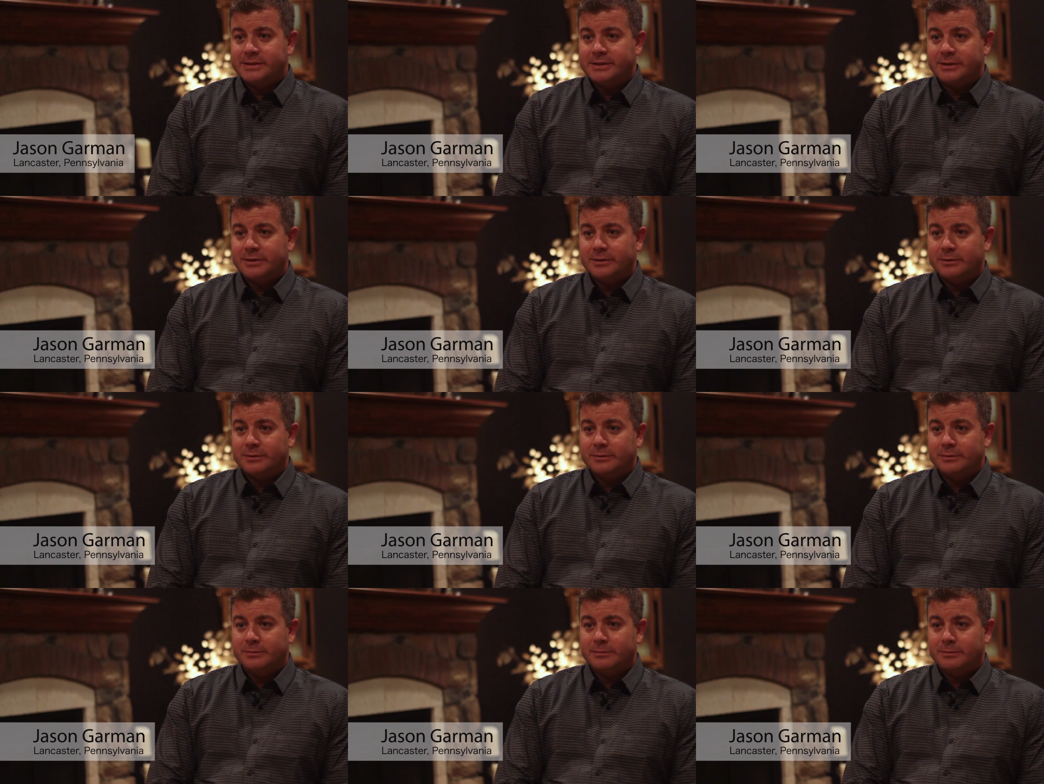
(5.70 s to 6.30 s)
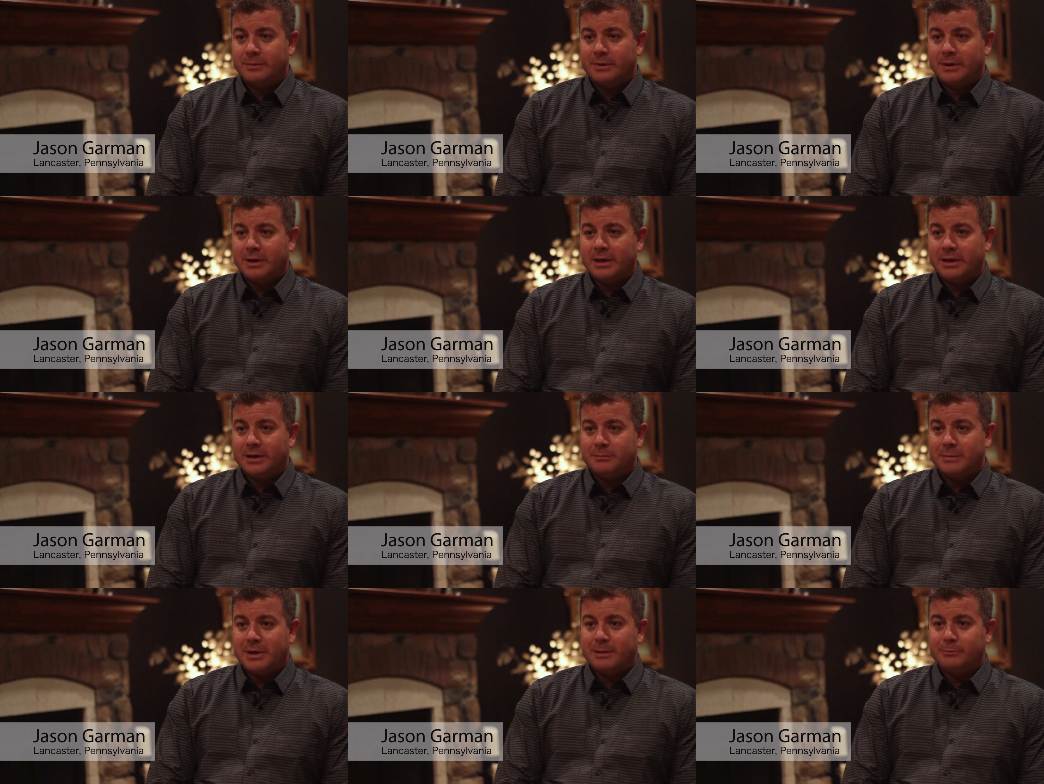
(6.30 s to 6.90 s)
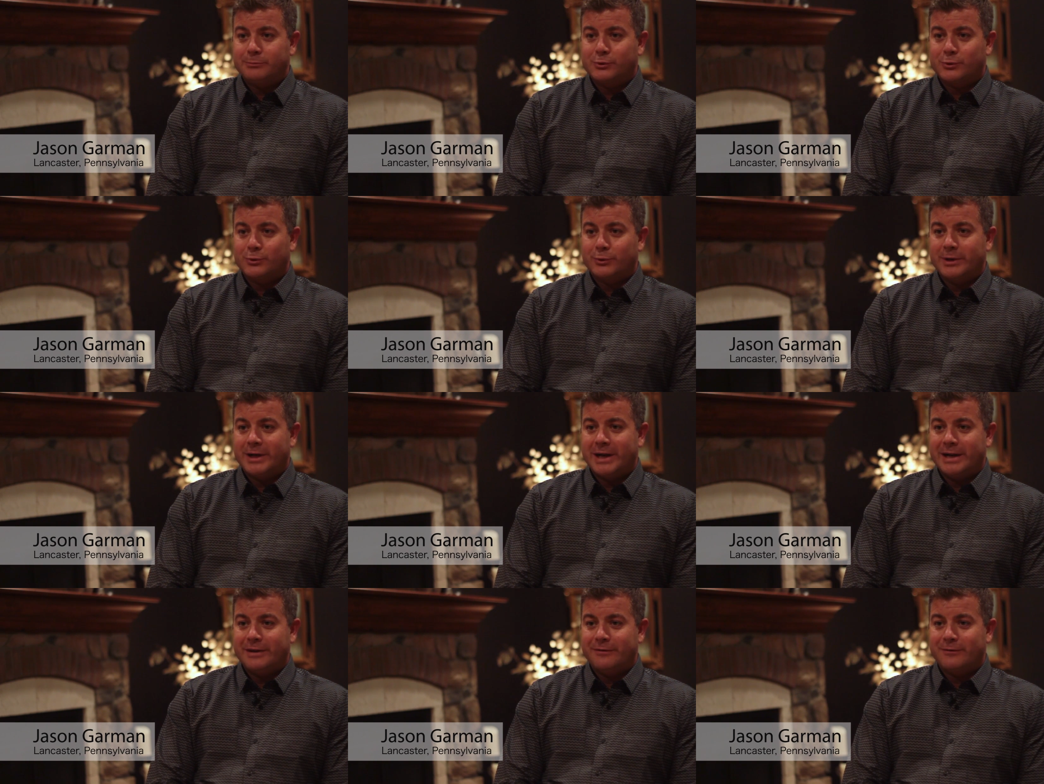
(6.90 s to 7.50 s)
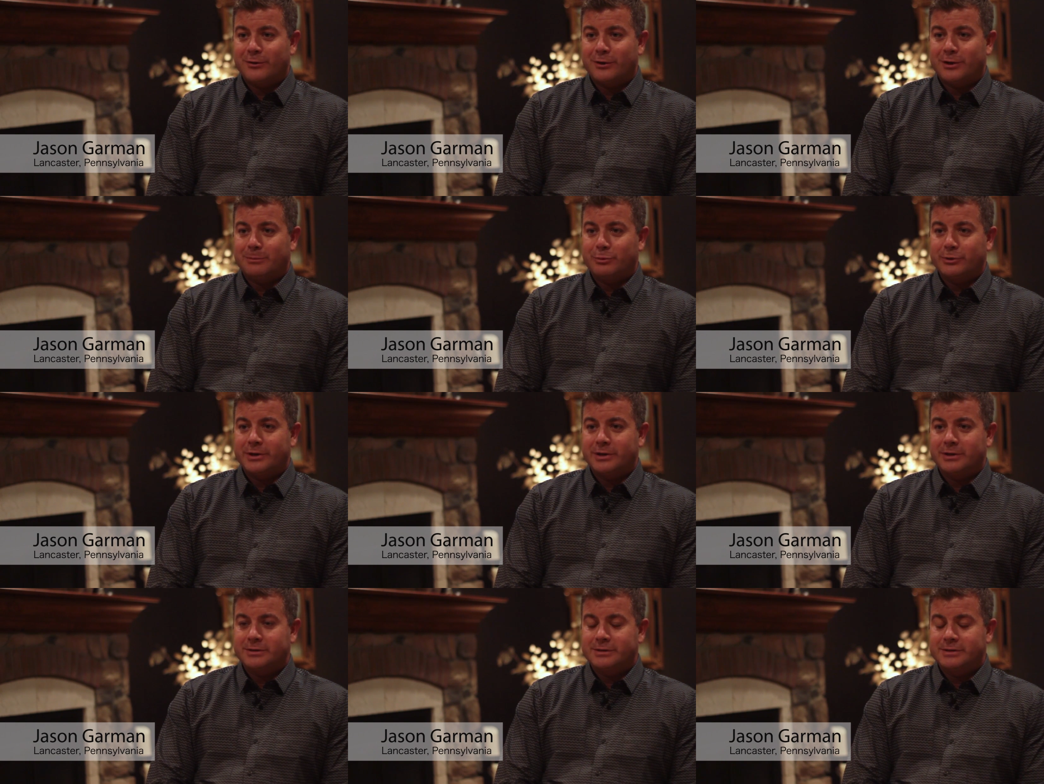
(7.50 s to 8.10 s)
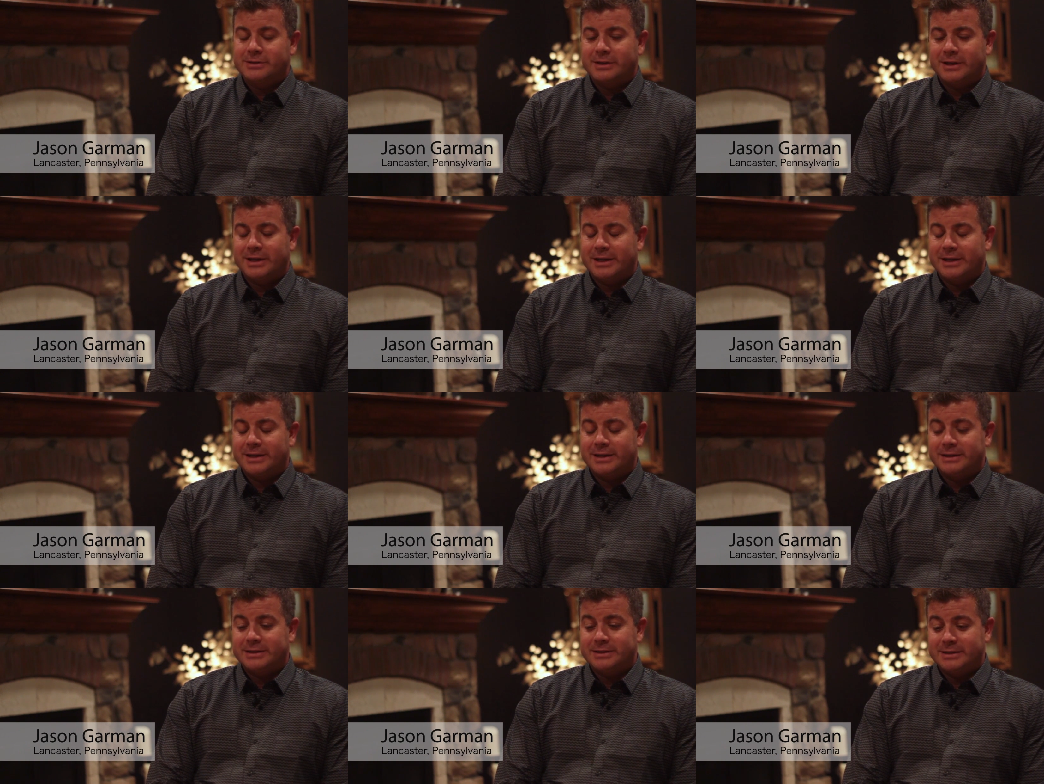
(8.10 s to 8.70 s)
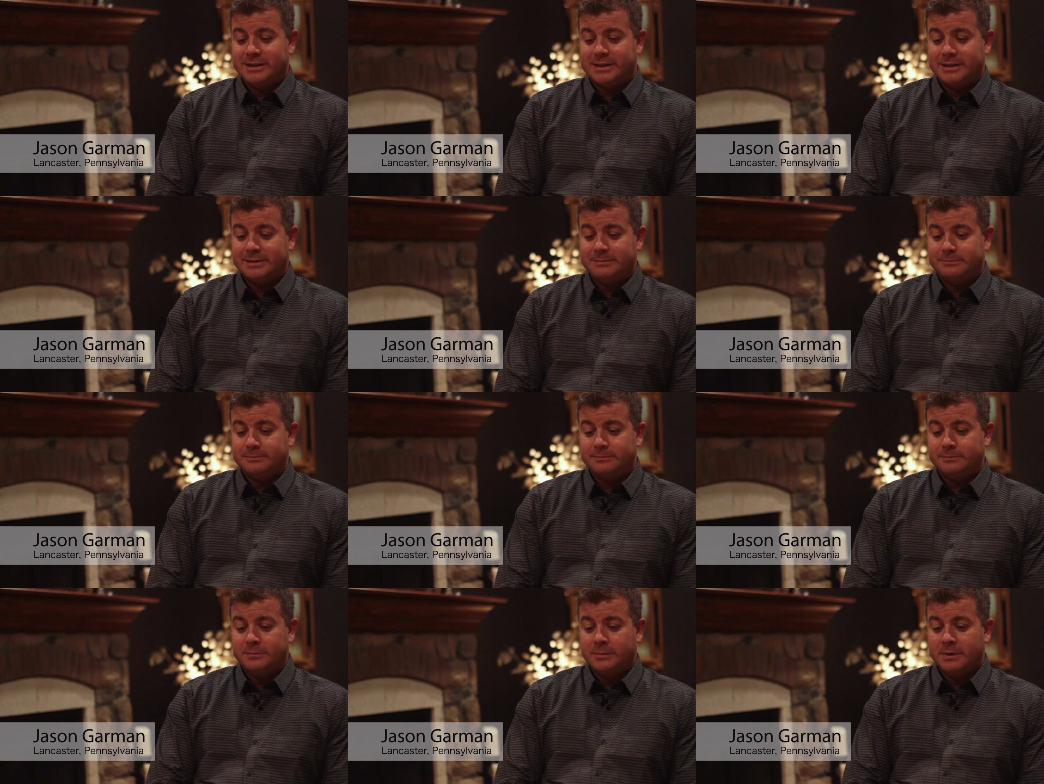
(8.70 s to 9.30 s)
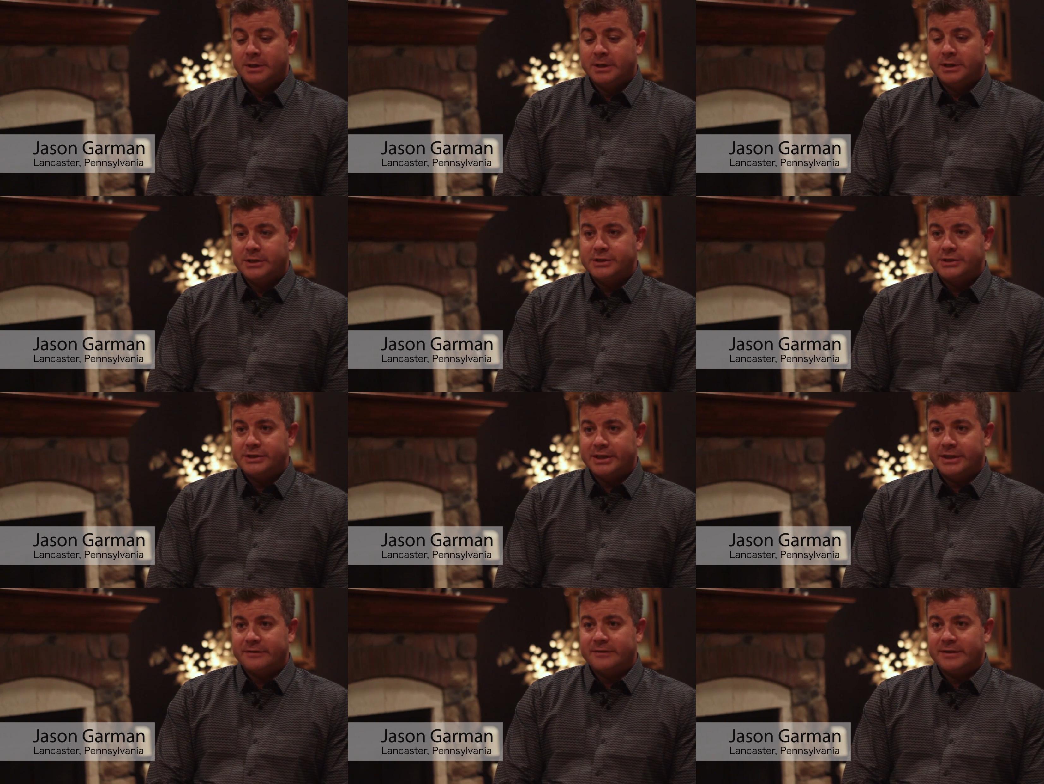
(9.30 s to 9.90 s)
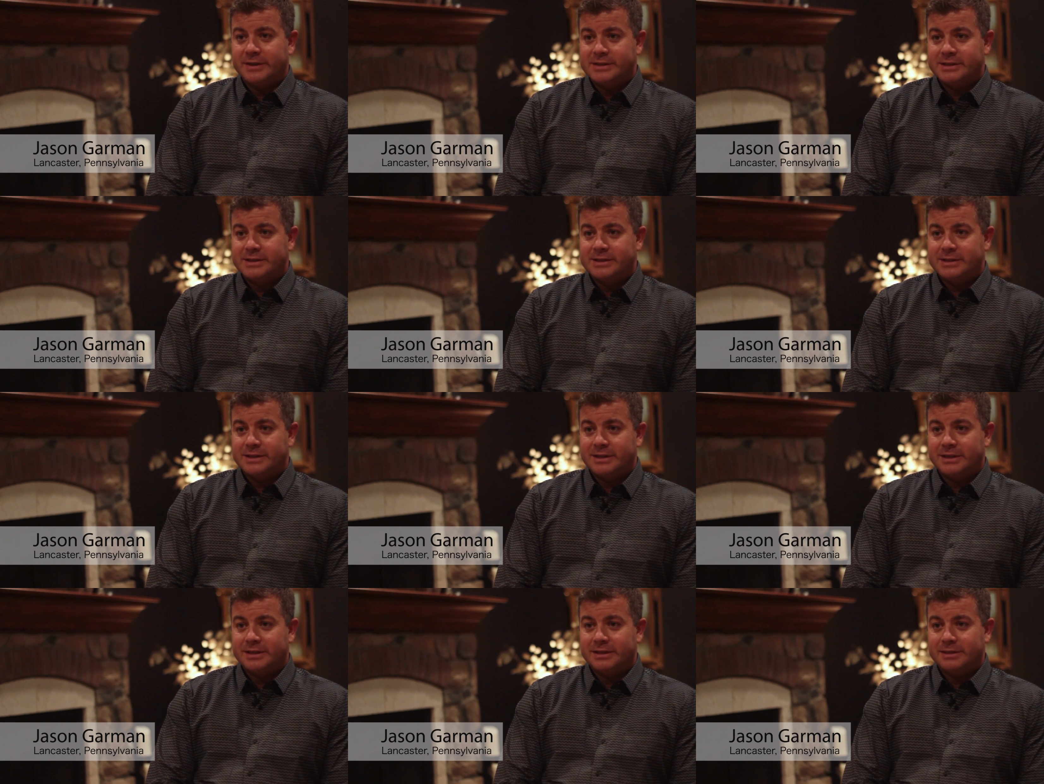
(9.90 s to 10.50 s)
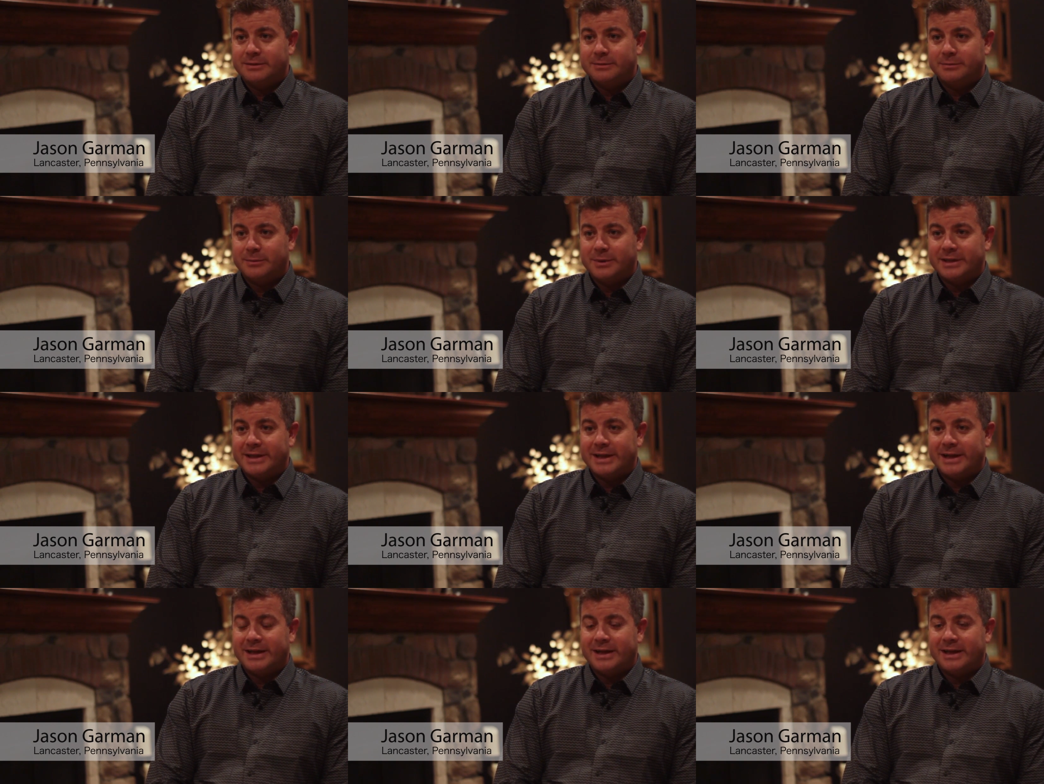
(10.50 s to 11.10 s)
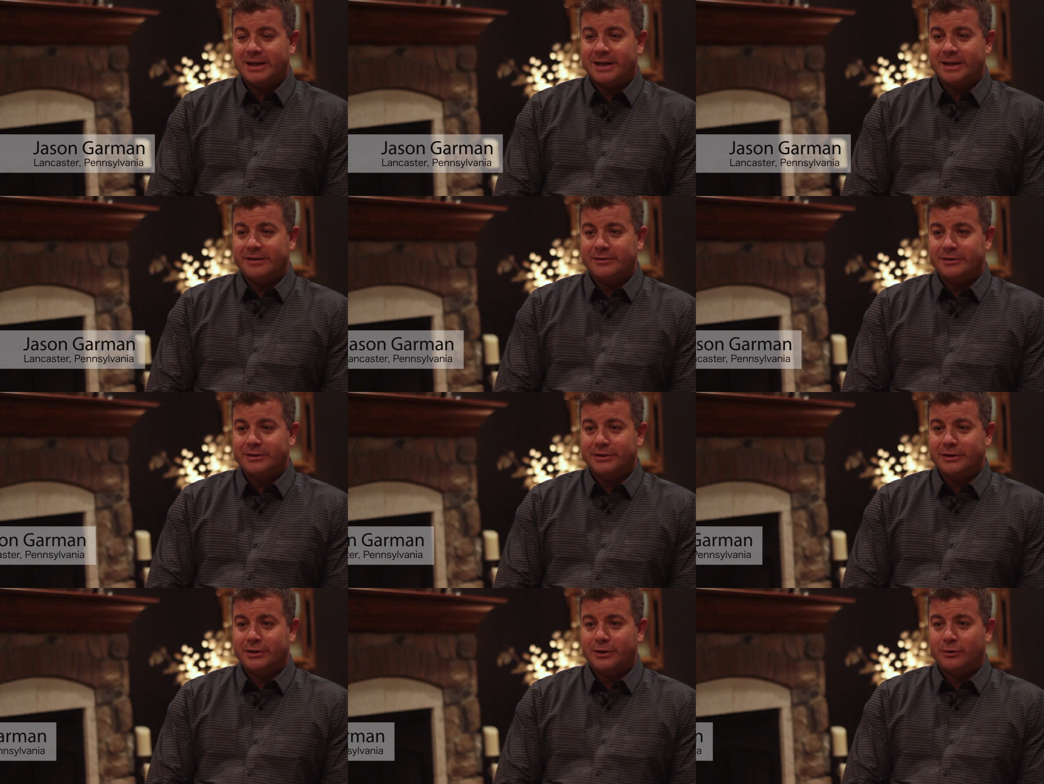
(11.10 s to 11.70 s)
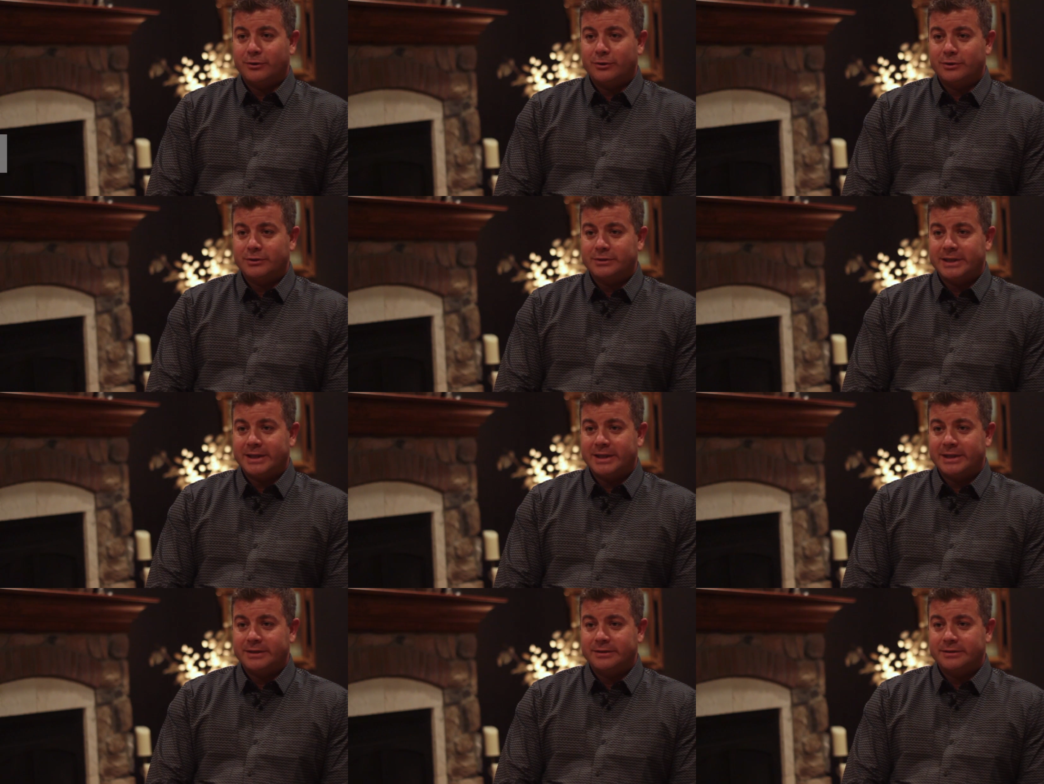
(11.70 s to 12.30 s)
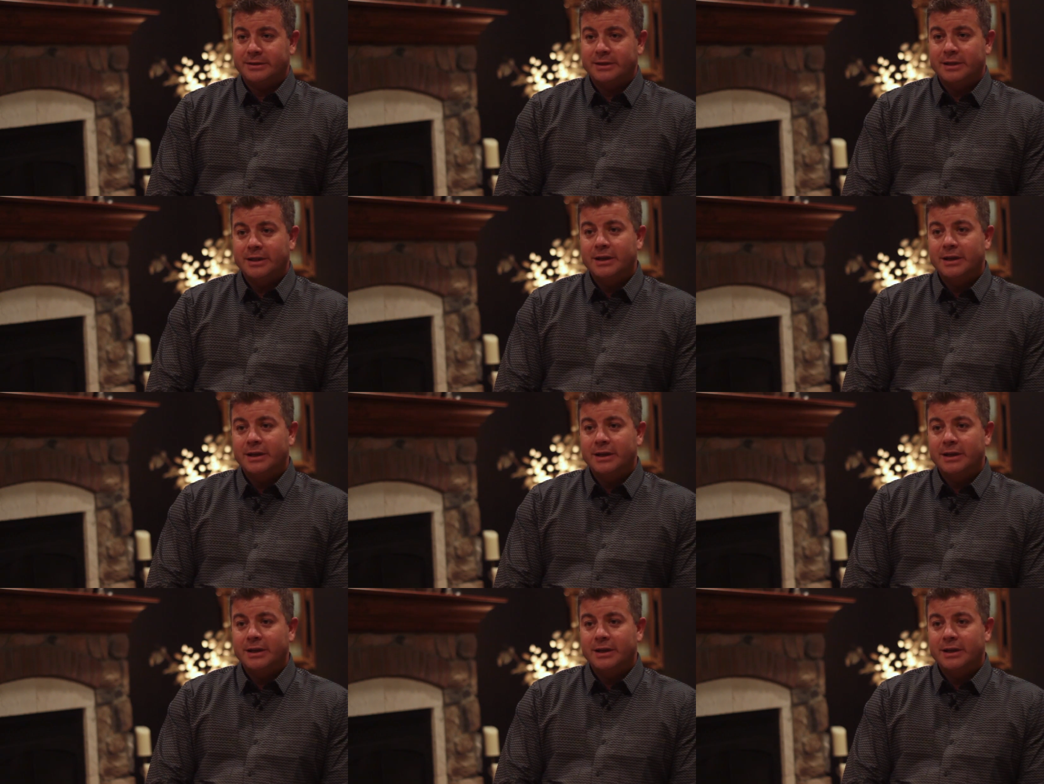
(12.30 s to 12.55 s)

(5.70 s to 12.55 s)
So, mom was going to Haiti for a couple years, and she convinced my dad Ivan to go along down.